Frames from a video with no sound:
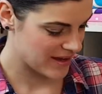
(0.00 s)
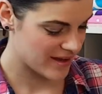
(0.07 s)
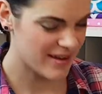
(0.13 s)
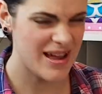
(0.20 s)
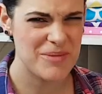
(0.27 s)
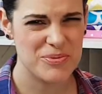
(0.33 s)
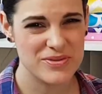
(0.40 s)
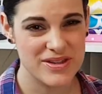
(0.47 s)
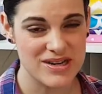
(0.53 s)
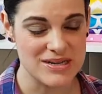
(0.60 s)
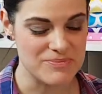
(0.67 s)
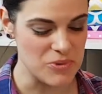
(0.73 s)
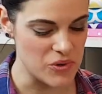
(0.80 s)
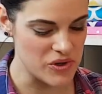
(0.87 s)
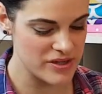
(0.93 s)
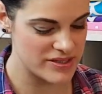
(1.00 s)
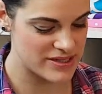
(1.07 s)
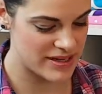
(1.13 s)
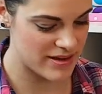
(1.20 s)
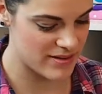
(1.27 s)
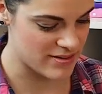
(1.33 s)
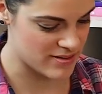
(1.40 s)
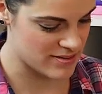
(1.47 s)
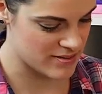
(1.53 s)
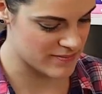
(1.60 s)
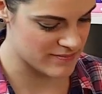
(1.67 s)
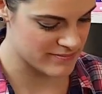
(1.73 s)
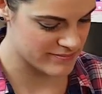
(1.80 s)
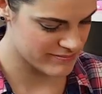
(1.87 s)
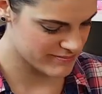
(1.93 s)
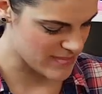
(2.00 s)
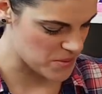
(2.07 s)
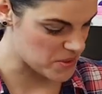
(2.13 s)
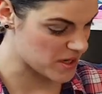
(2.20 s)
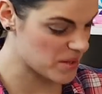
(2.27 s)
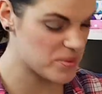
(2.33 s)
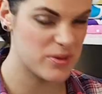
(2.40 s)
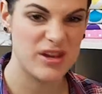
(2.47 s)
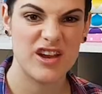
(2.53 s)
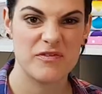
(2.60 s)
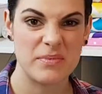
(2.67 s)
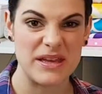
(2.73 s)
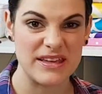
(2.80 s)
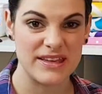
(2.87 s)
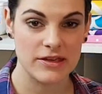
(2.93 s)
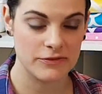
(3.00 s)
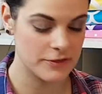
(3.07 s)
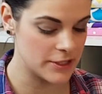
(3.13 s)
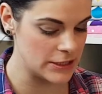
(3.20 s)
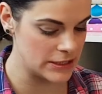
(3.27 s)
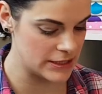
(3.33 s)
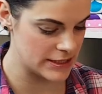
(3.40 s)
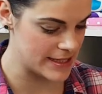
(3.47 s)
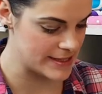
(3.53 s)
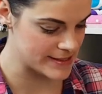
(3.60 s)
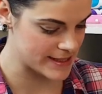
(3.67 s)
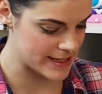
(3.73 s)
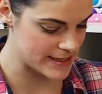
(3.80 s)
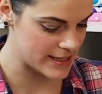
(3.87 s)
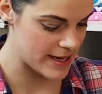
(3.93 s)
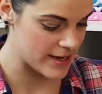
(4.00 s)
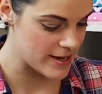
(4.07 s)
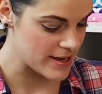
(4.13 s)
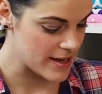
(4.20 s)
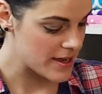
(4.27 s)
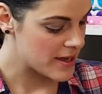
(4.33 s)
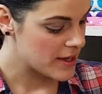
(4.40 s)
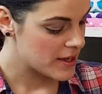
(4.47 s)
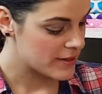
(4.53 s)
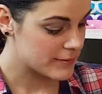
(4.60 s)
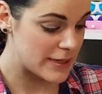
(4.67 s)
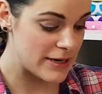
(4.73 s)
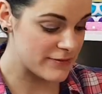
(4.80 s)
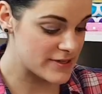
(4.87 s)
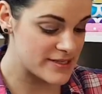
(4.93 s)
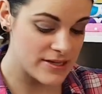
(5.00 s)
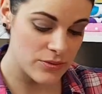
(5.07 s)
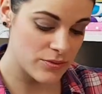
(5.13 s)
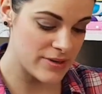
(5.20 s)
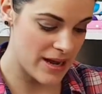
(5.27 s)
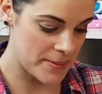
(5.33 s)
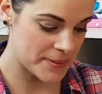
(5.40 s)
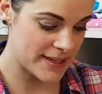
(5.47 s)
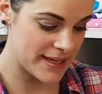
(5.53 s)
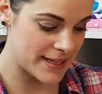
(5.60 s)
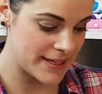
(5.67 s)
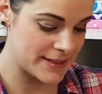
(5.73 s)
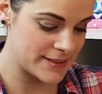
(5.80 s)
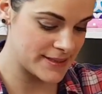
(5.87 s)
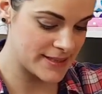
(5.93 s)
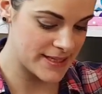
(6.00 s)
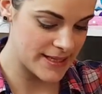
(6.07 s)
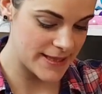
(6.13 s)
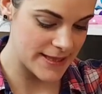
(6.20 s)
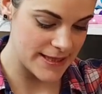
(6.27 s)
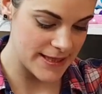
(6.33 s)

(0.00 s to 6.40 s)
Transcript: A couple that I bought, maybe a couple that I've been given, things like that. But every single nappy in